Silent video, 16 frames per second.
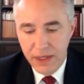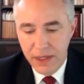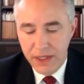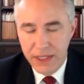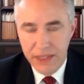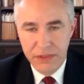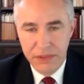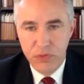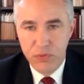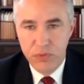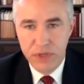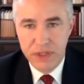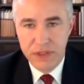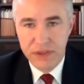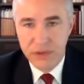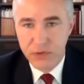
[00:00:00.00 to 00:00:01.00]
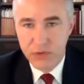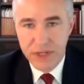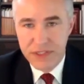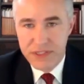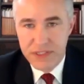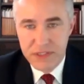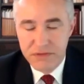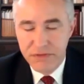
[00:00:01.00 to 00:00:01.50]
It
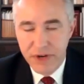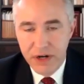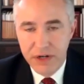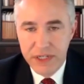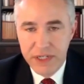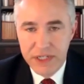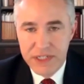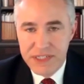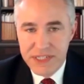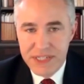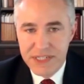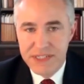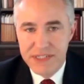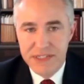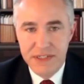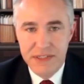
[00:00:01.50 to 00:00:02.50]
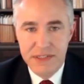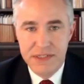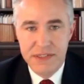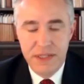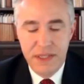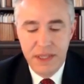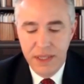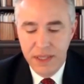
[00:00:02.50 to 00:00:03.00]
threatens its very
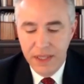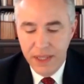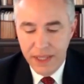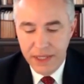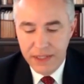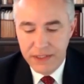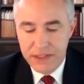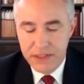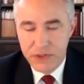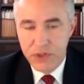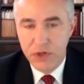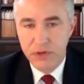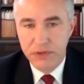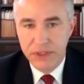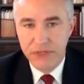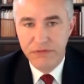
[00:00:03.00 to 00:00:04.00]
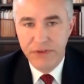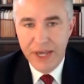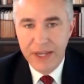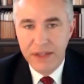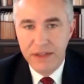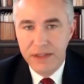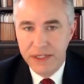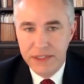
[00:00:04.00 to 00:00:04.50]
existence and certainly
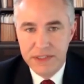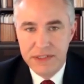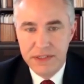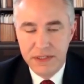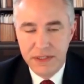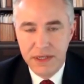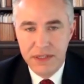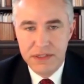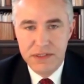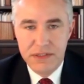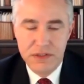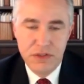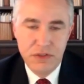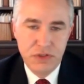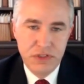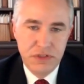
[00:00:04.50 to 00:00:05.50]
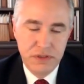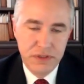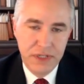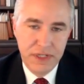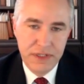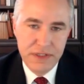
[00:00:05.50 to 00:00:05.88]
violates the Constitution of the United